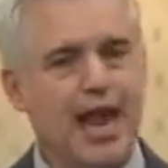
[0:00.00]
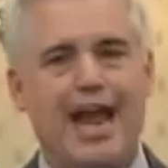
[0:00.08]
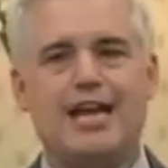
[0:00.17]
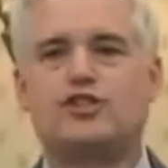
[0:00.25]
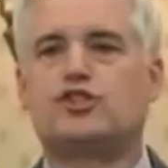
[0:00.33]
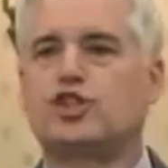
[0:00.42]

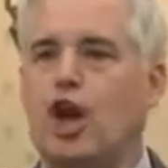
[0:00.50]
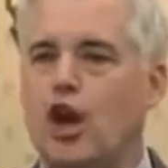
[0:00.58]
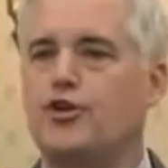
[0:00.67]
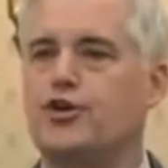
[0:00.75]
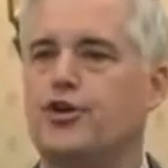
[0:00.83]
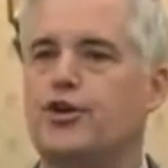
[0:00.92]
a
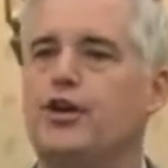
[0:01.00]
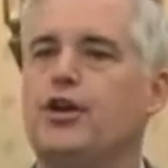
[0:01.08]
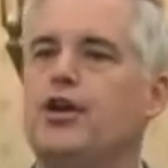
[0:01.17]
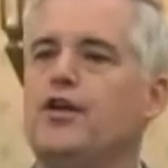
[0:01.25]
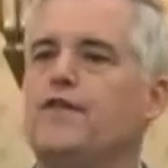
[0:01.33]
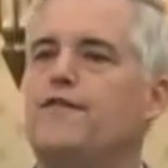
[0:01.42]
charter
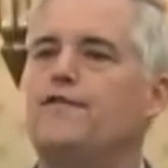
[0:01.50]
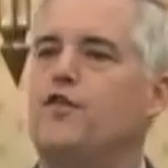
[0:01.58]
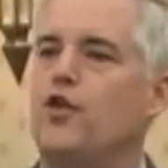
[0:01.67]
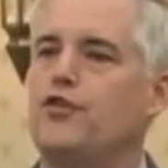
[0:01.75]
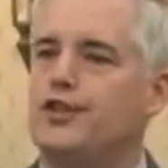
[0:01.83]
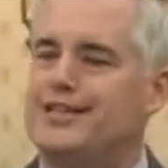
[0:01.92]

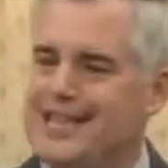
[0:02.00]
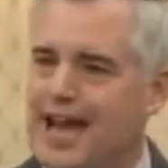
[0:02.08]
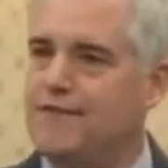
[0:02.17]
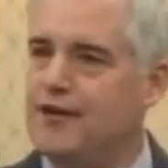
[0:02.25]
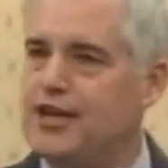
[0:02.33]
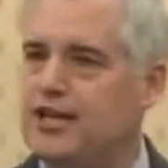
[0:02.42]
for the
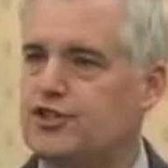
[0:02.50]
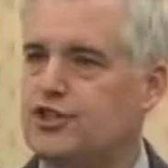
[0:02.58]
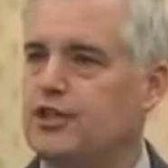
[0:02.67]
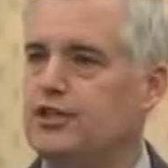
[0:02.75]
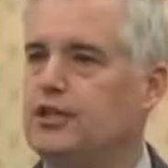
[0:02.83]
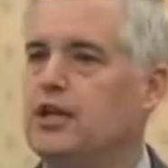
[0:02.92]

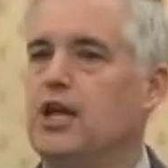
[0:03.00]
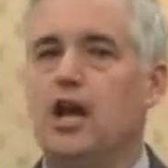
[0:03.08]
definition